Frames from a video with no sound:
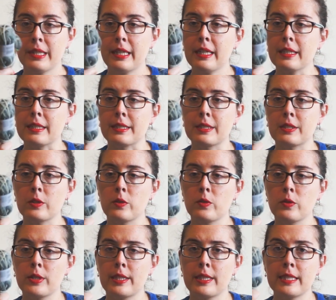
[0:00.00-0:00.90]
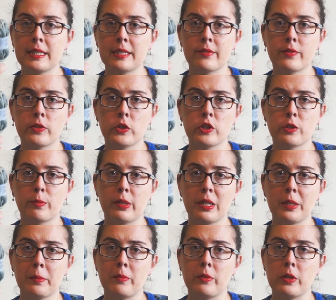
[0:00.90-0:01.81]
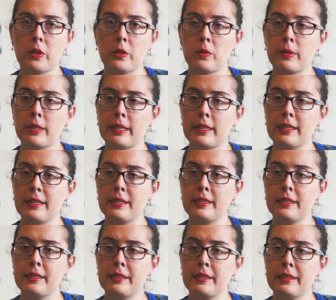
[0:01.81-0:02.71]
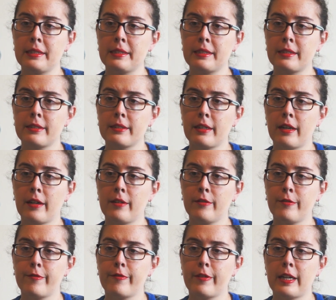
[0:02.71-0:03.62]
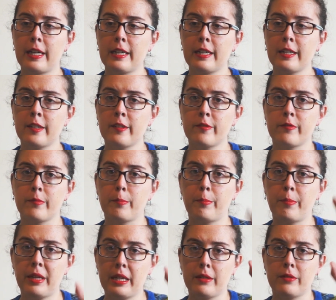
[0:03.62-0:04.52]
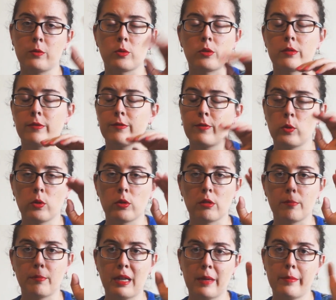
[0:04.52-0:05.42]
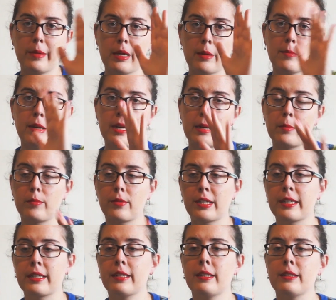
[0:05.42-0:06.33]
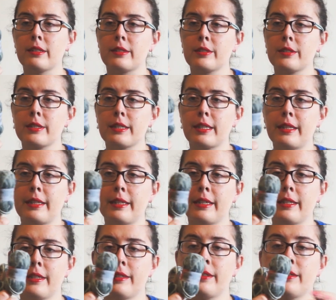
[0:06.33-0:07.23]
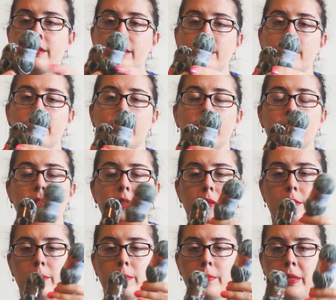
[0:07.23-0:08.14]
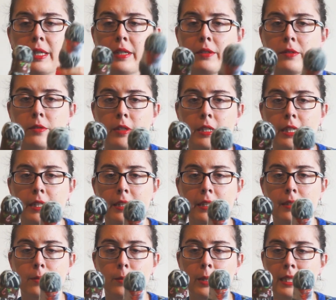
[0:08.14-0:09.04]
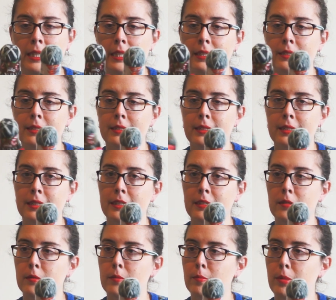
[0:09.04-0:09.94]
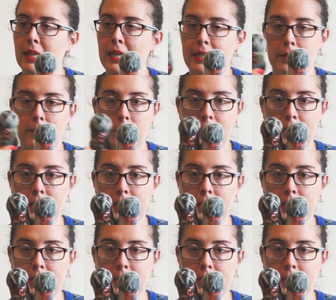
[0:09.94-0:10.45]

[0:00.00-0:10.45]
But yeah, so this first bottom row is 4 bam bam bam bright colors, and then pale gray and white, and then black